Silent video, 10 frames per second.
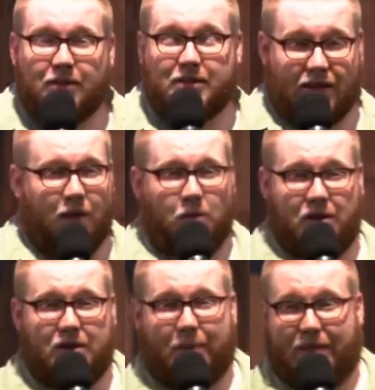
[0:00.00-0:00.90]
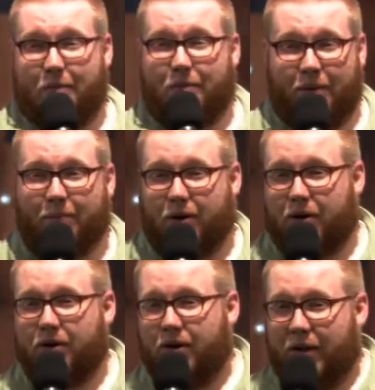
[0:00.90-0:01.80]
because I wanted to be the
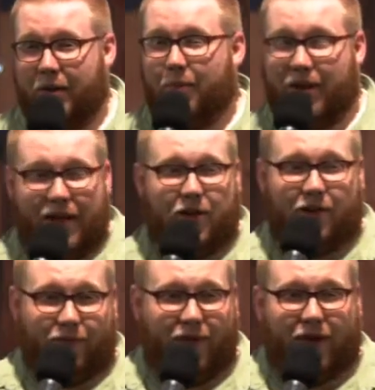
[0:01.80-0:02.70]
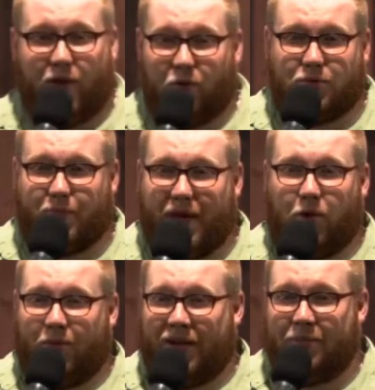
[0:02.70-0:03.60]
bumper, but I couldn't figure out which
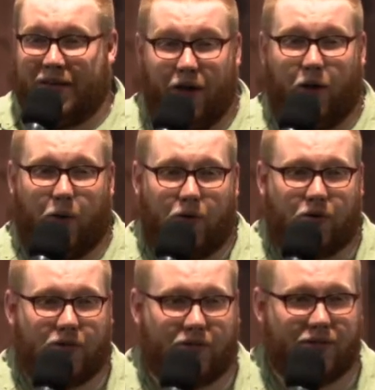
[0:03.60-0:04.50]
pedal made me go.